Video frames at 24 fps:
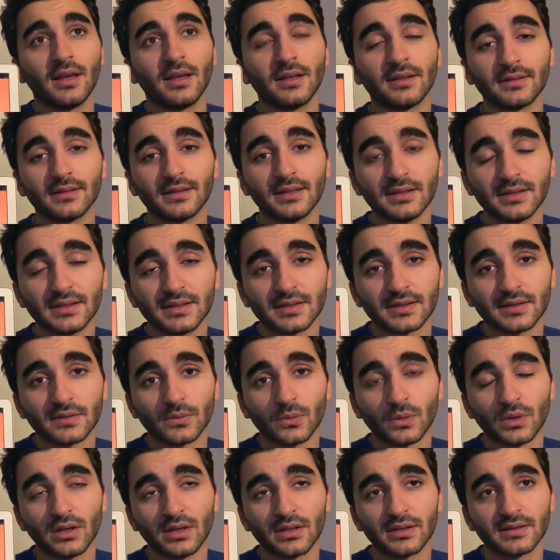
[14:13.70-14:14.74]
This
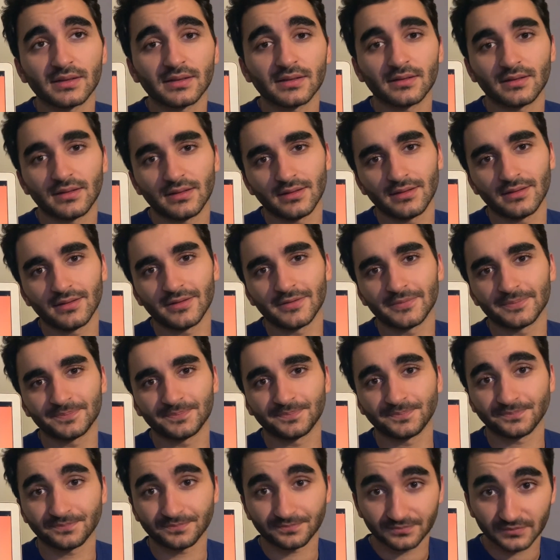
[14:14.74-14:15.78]
was the
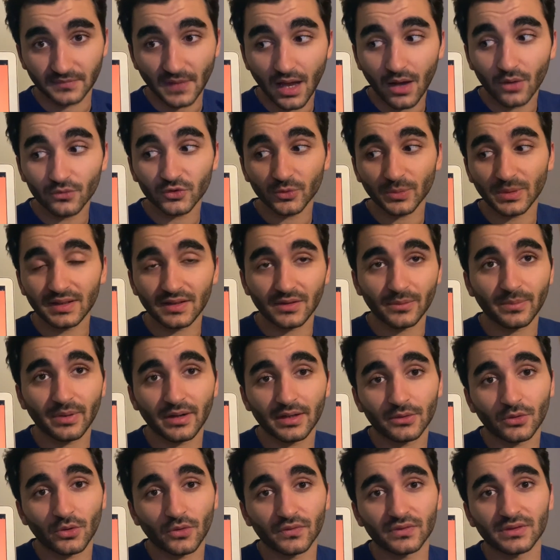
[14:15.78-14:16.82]
how to meeting part
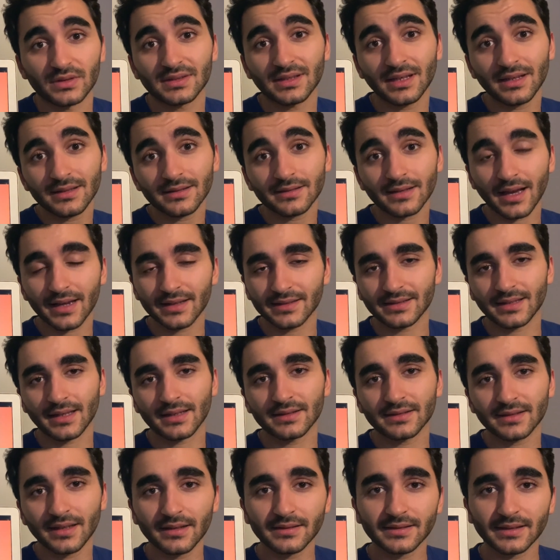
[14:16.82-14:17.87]
of the ICX
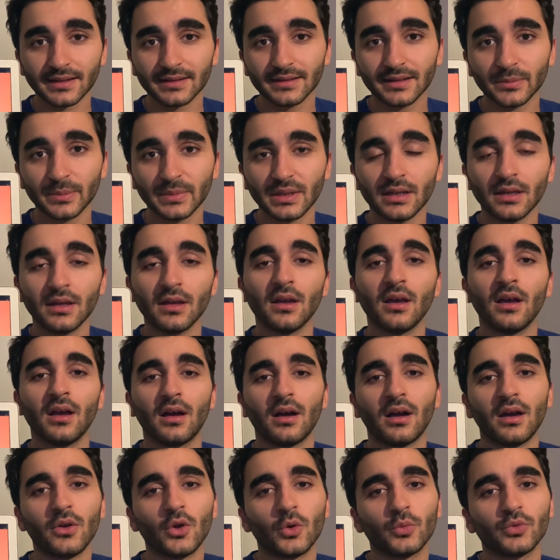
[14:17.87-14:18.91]
Sales Academy. I
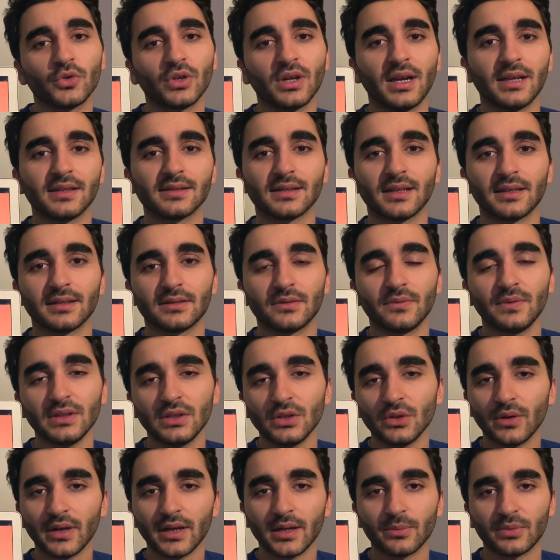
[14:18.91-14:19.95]
hope you guys liked the video, I
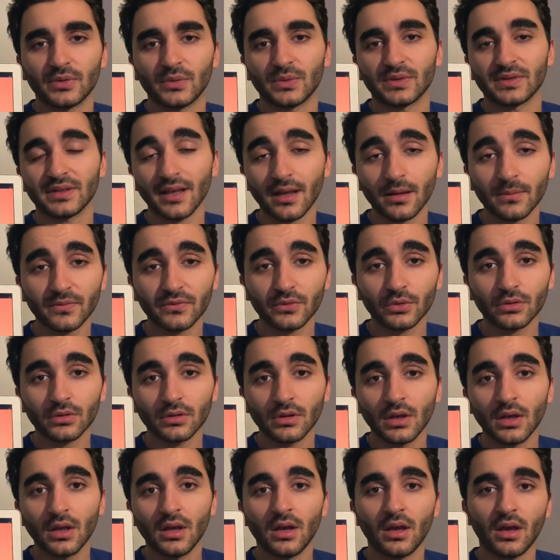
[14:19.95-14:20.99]
hope it was helpful,
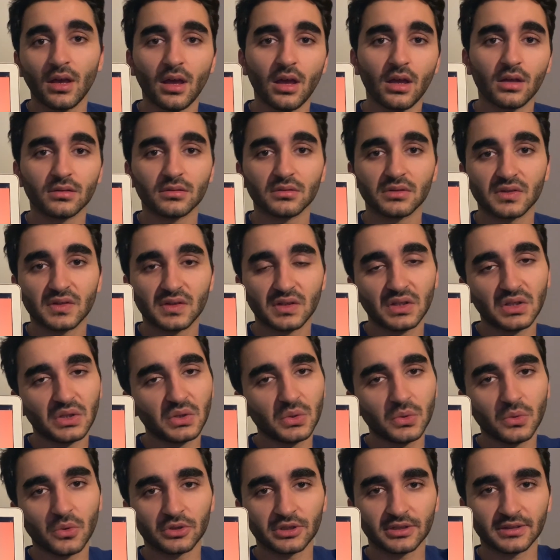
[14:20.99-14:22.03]
and see you
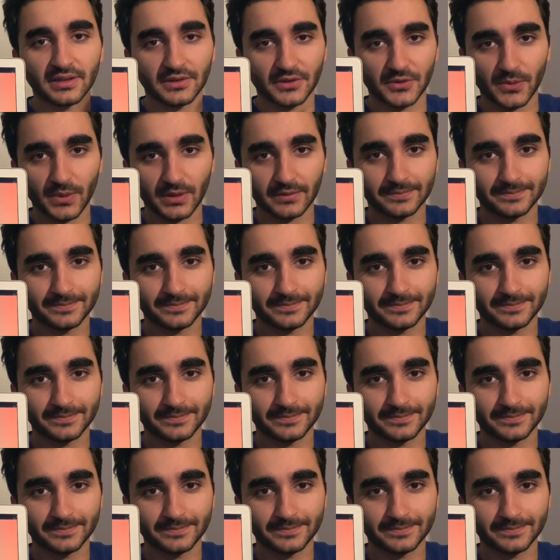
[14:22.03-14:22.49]
on another one.